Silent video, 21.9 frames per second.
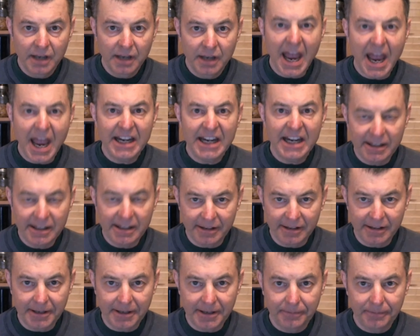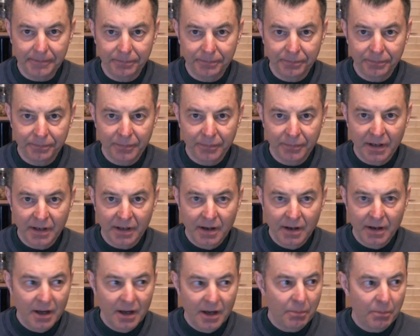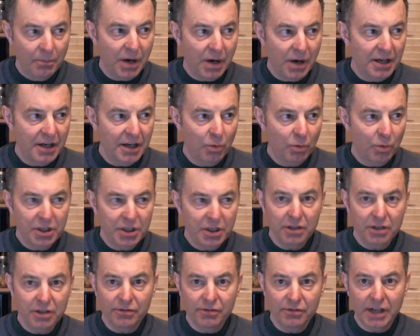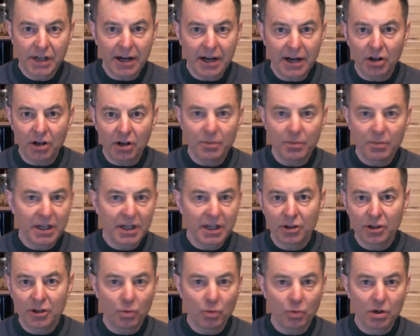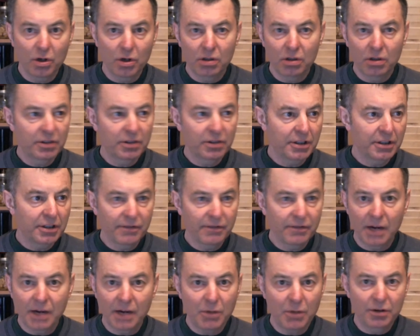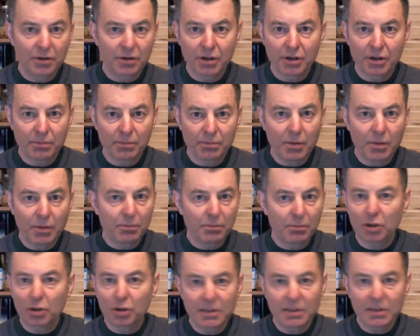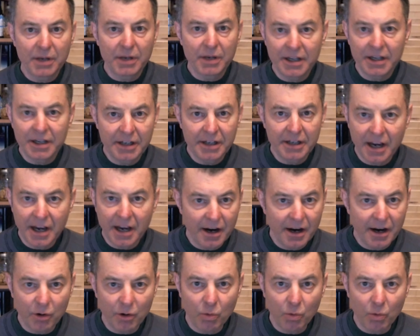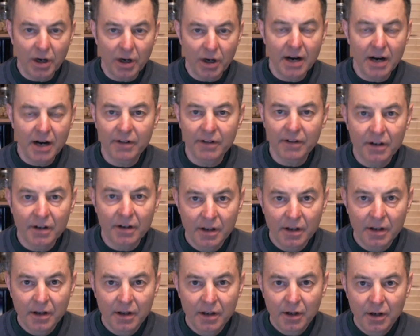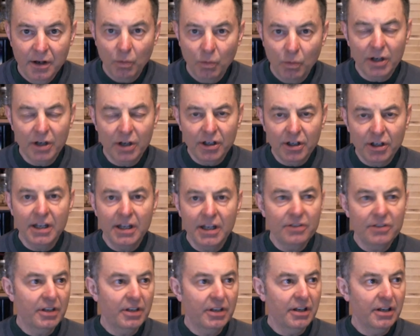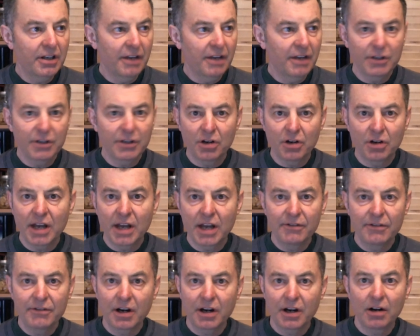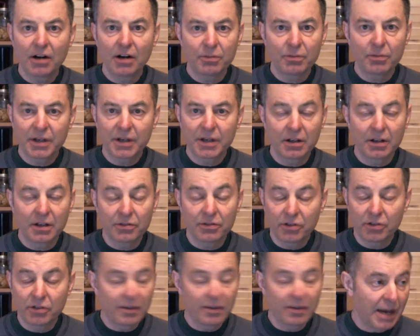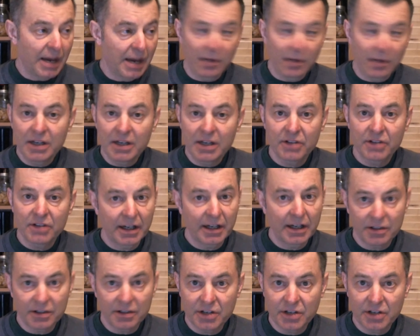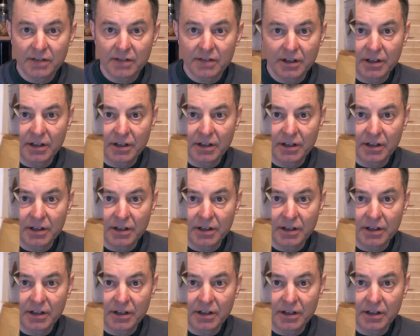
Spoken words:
Anything. But when you've got all the money in the world and you're multi-billionaire or whatever, what good is it if you don't have your health? Because that money's not going to save you.